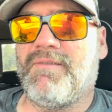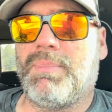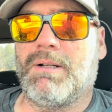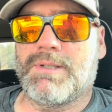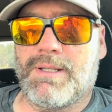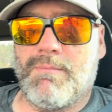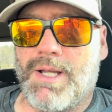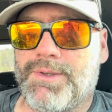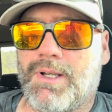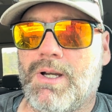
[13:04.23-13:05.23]
but it was a
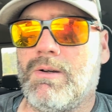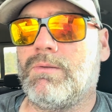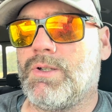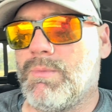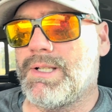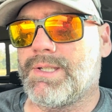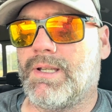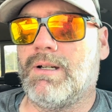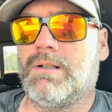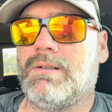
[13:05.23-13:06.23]
month ago, 2 months
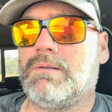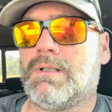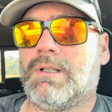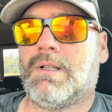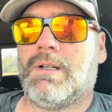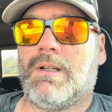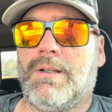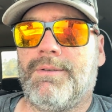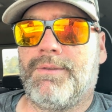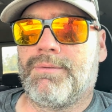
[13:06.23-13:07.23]
ago,
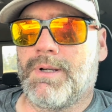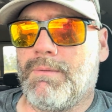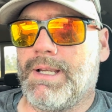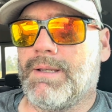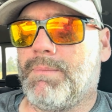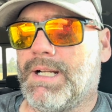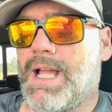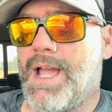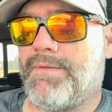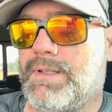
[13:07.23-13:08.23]
3 weeks, but I
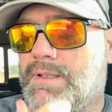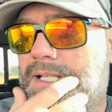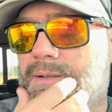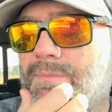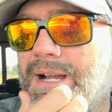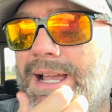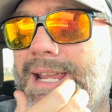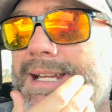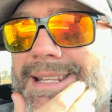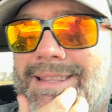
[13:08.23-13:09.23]
didn't buy
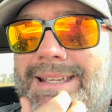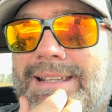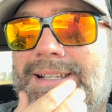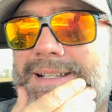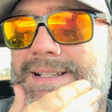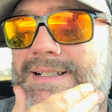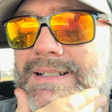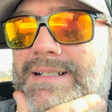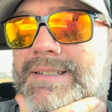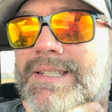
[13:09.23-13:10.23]

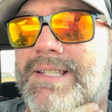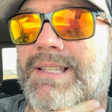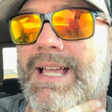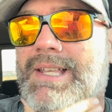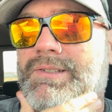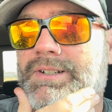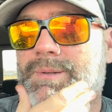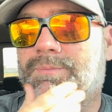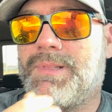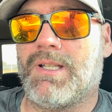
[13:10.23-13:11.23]
anything this last
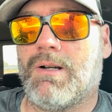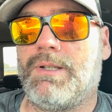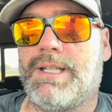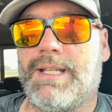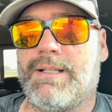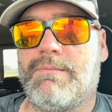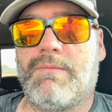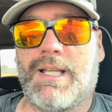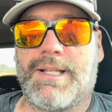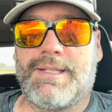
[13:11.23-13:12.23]
trip. You get,
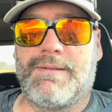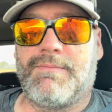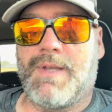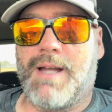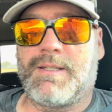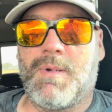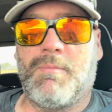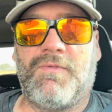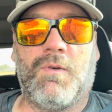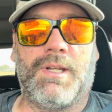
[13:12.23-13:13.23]
like I talked
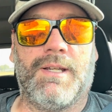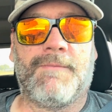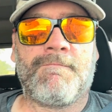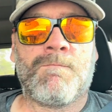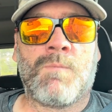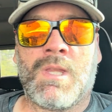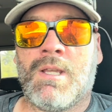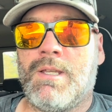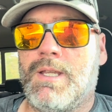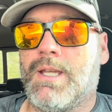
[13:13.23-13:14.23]
about before, you
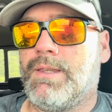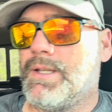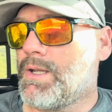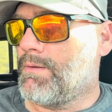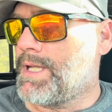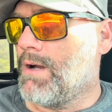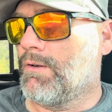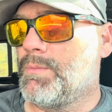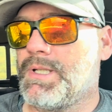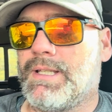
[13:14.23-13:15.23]
get in these hotel
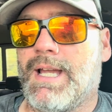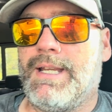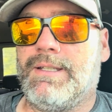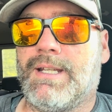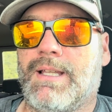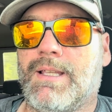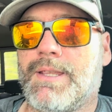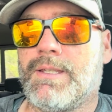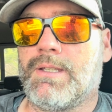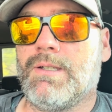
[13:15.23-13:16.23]
rooms at night and you got
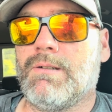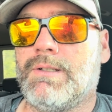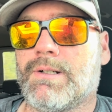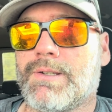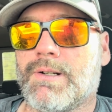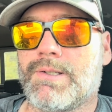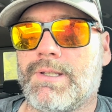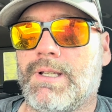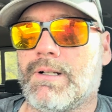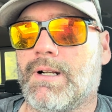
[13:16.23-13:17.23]
nothing to do, and you're
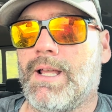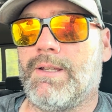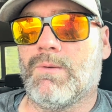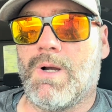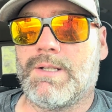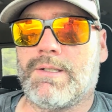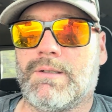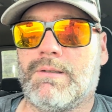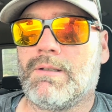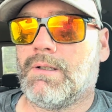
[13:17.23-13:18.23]
searching the internet and you're
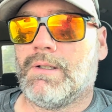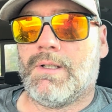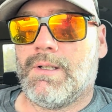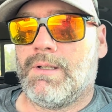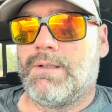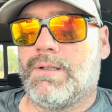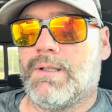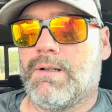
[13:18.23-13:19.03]
watching, you're